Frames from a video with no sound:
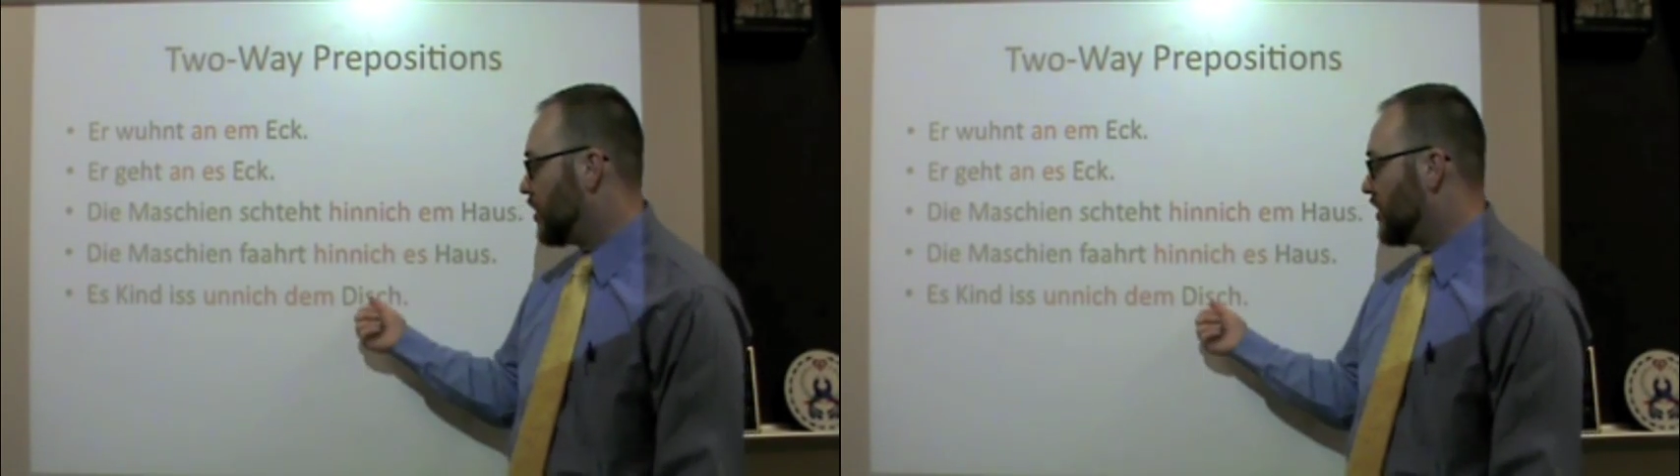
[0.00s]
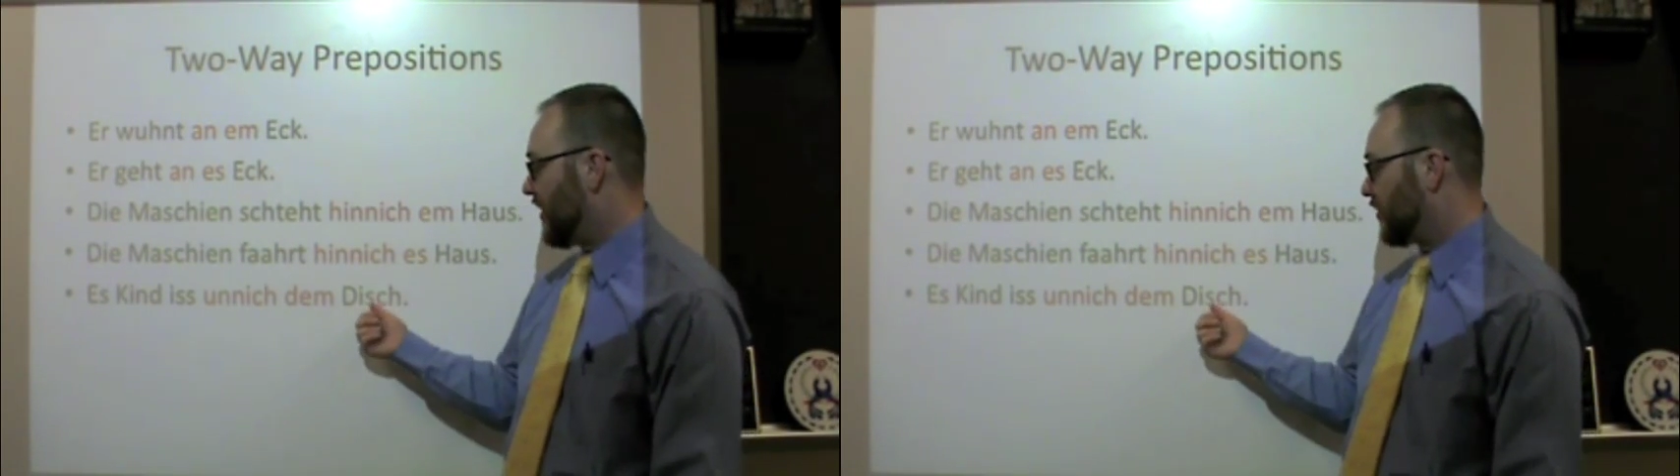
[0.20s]

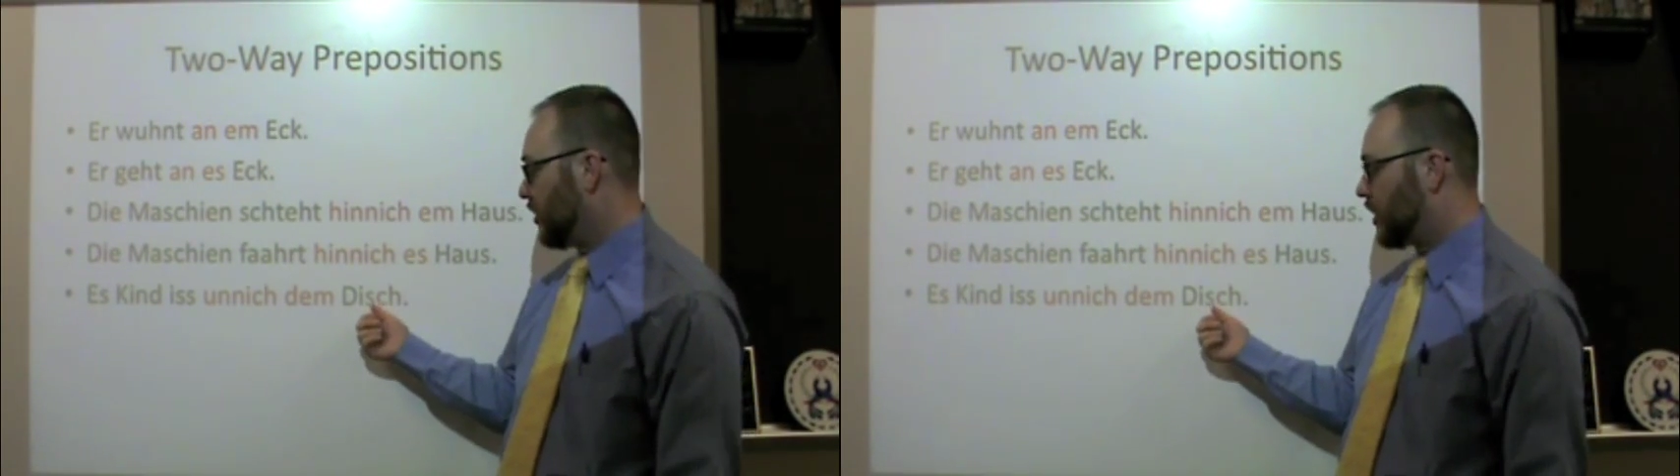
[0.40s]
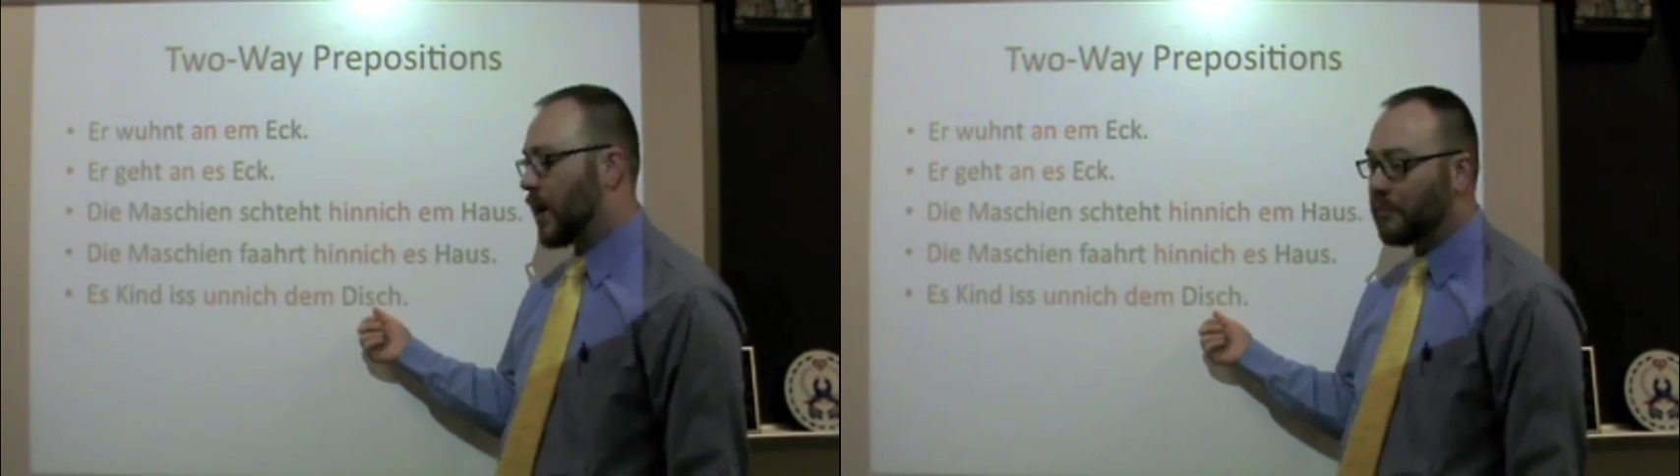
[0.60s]
You'd have to
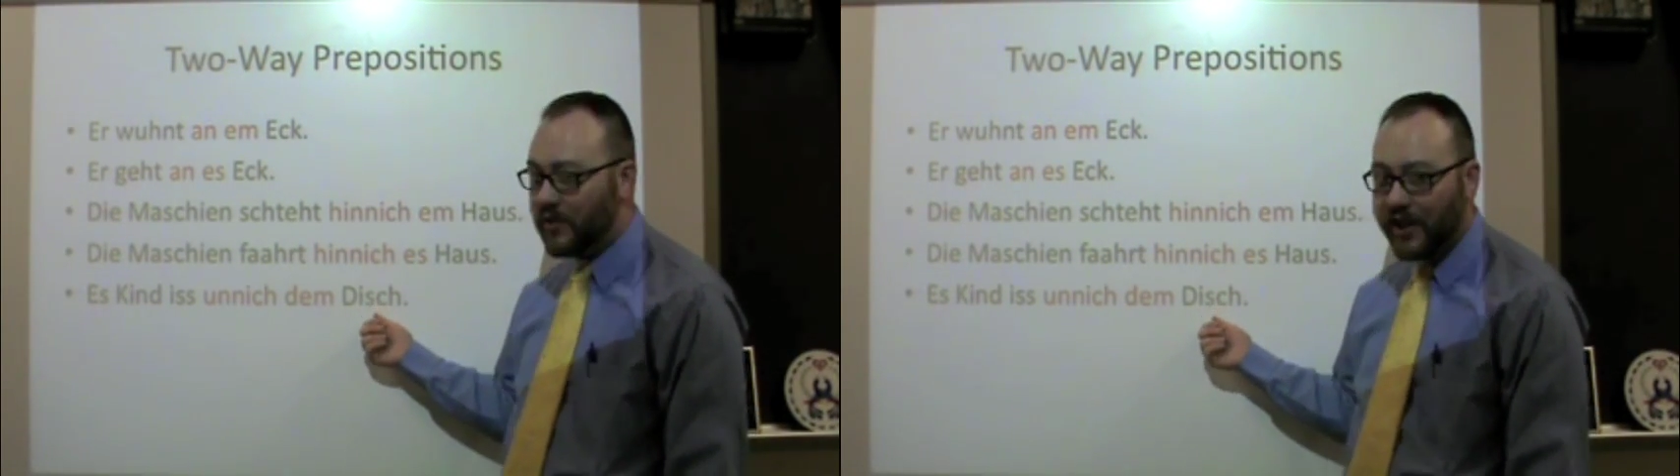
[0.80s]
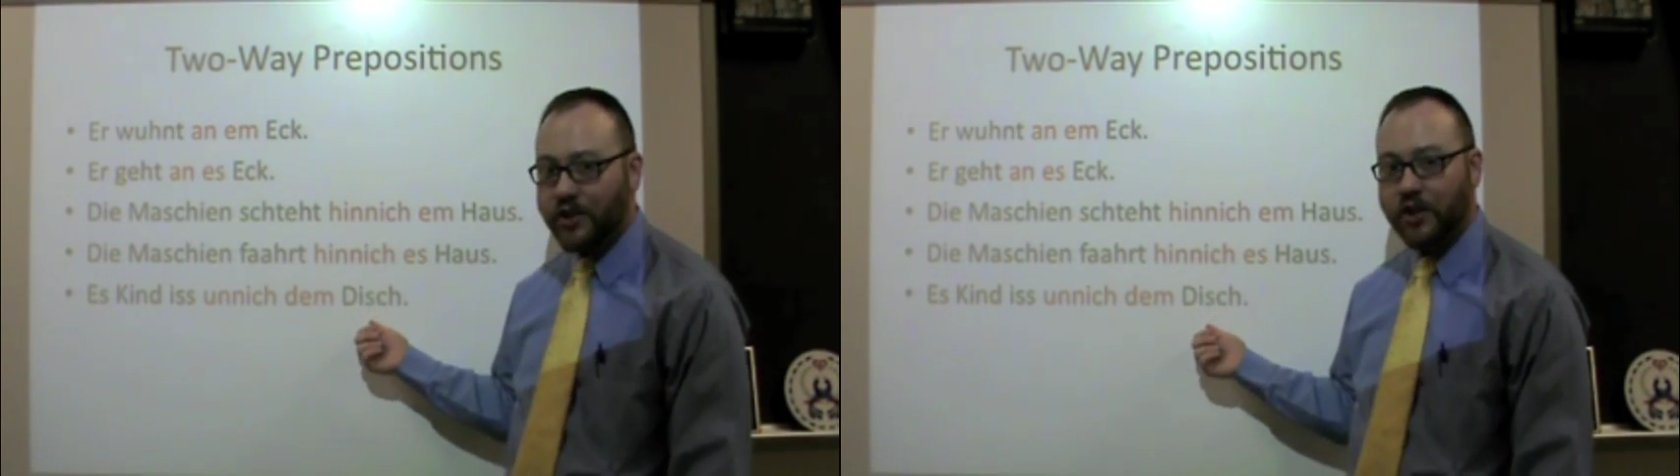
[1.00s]
look up
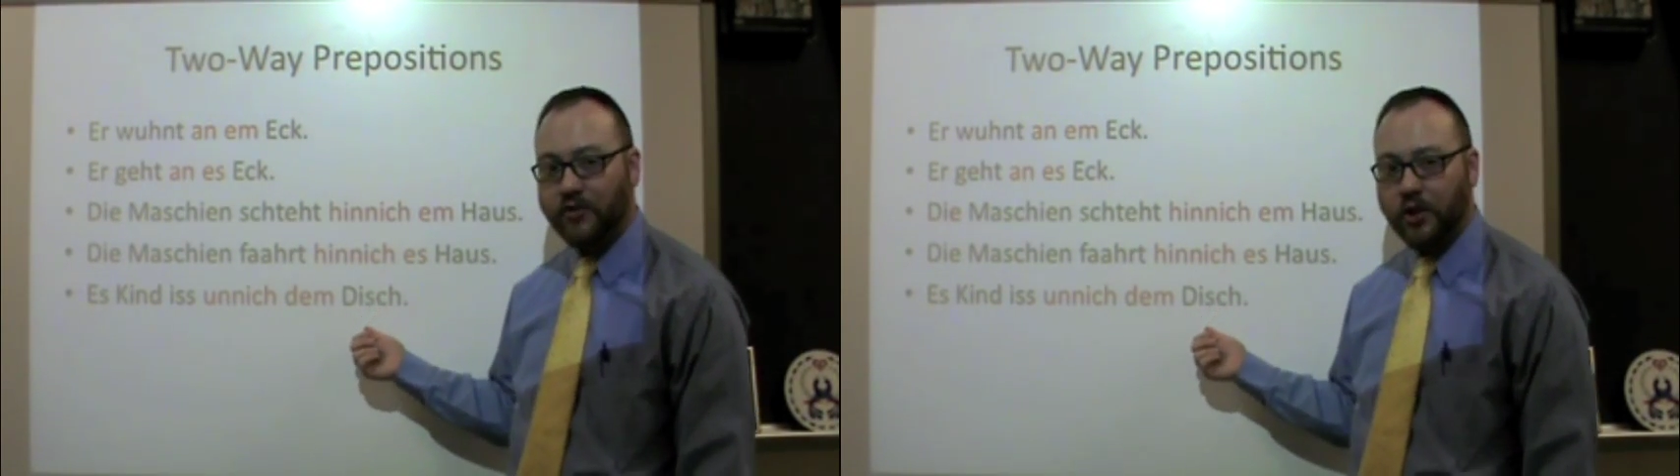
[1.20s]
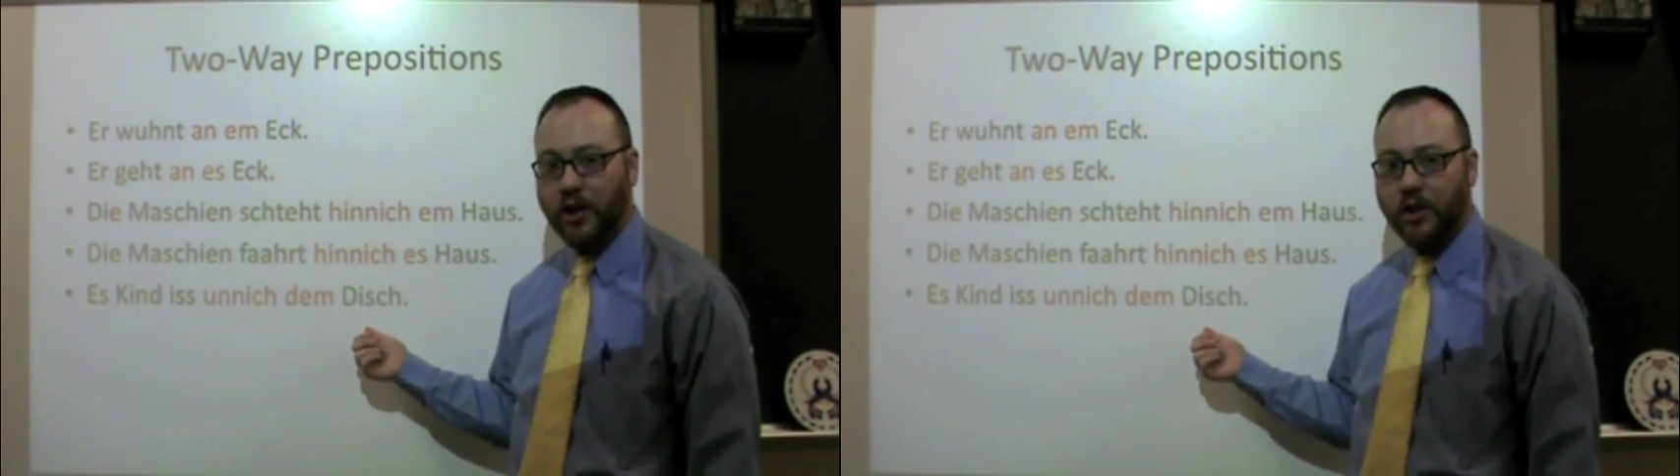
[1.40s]
dish
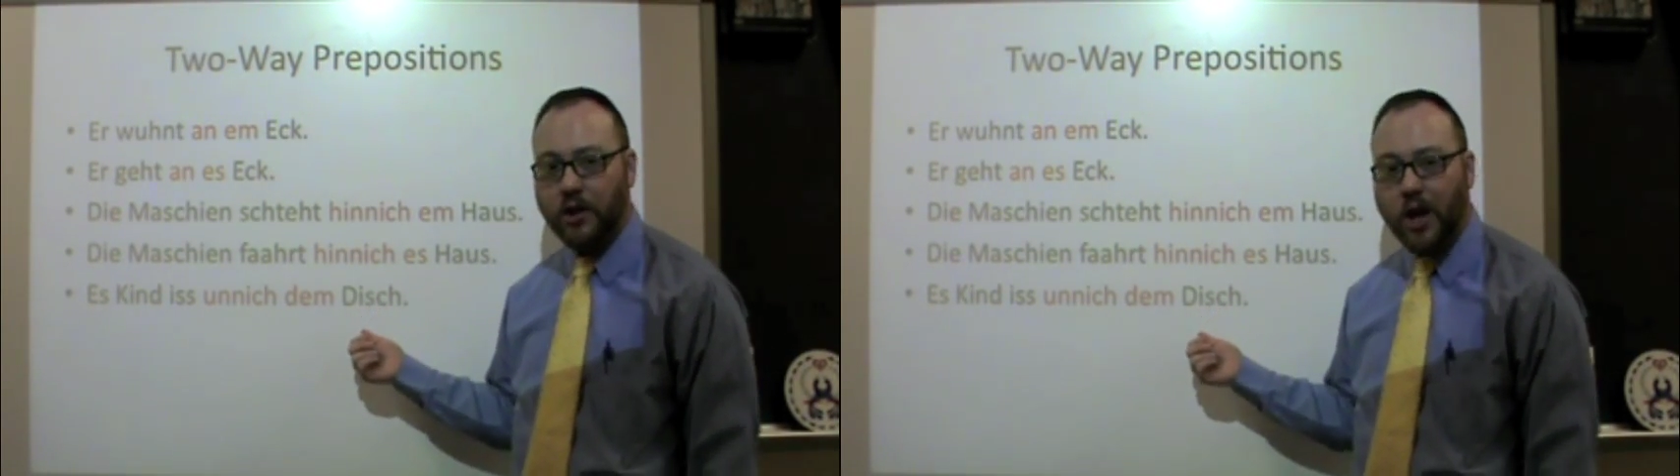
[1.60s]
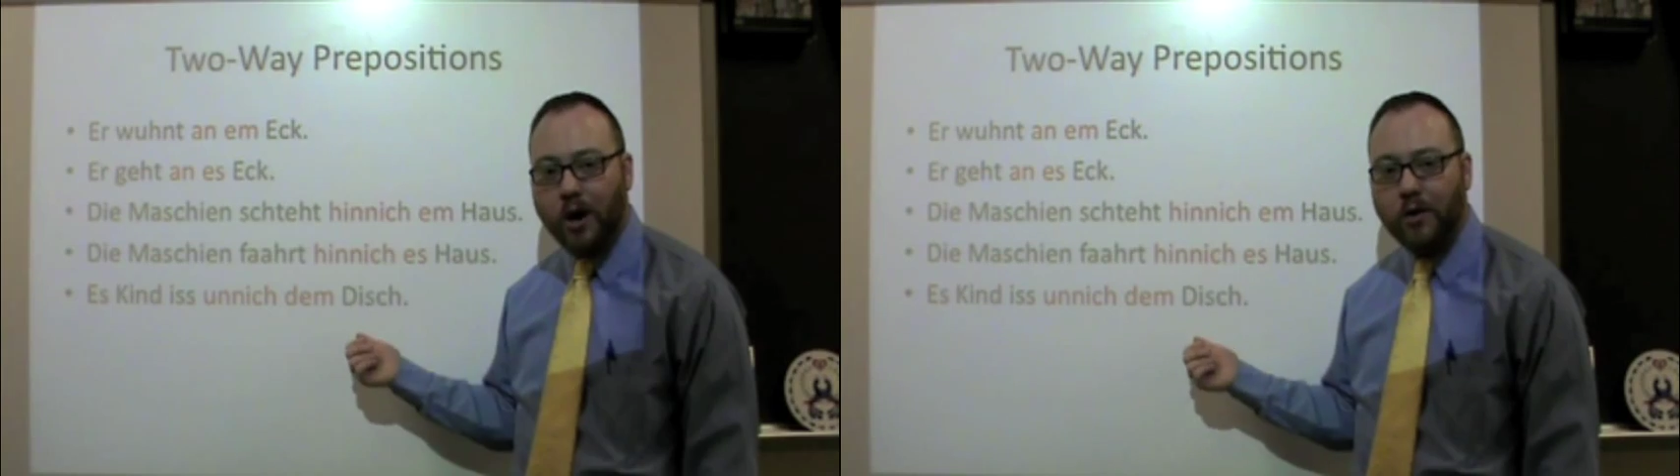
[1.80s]
if you
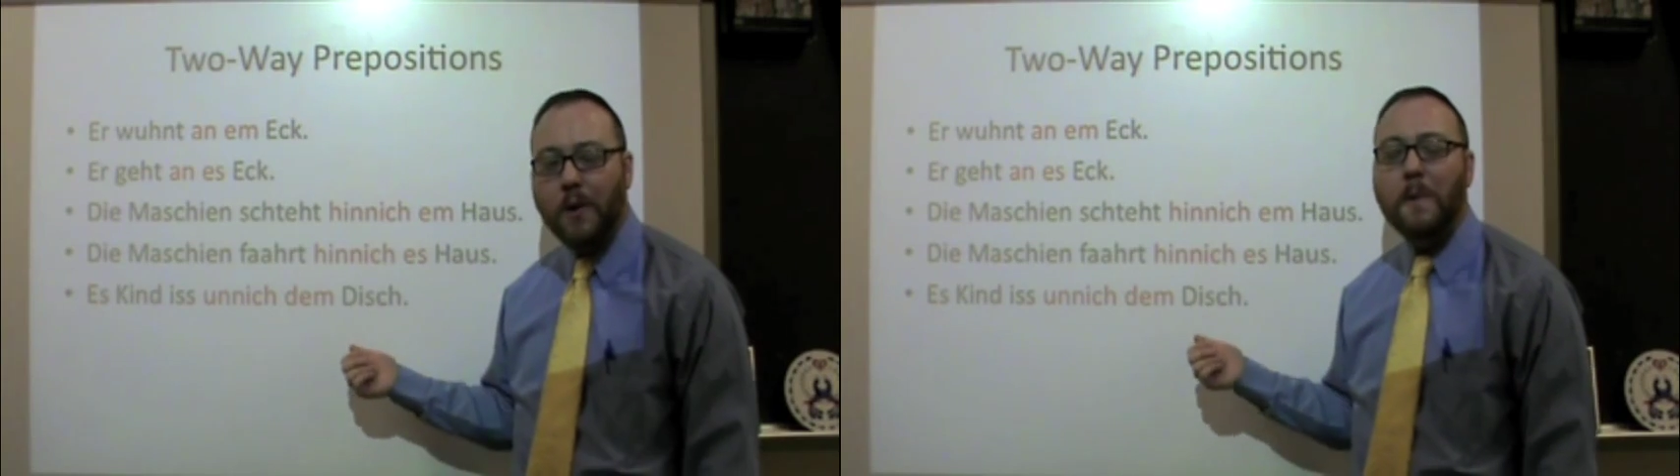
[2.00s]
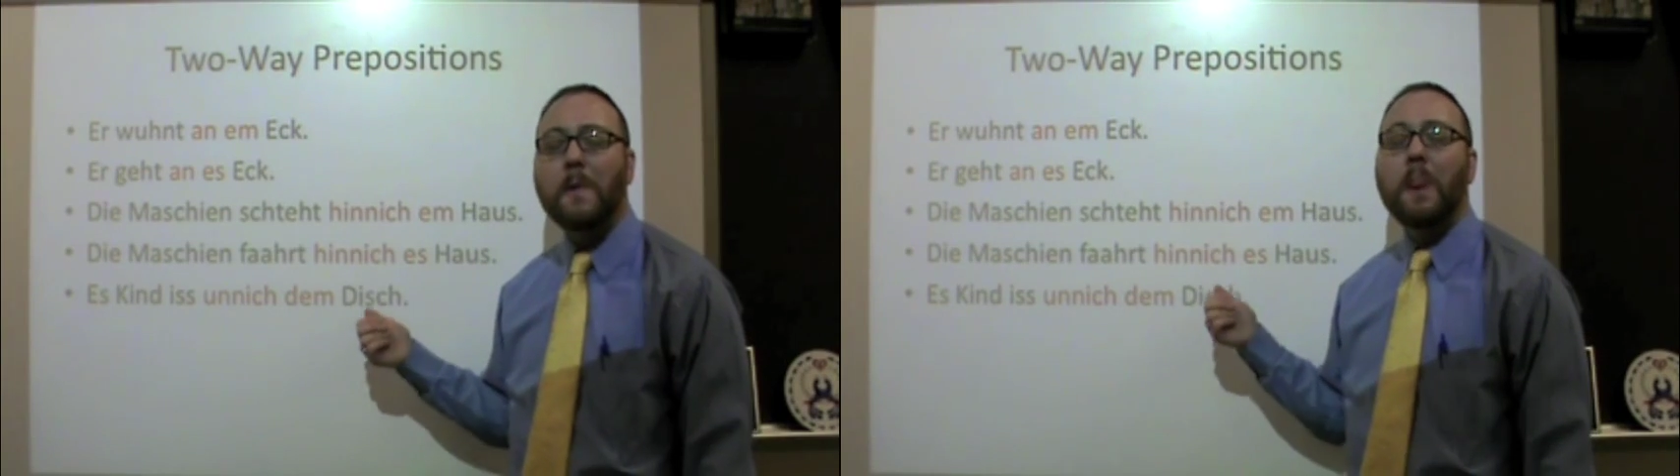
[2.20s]
didn't know.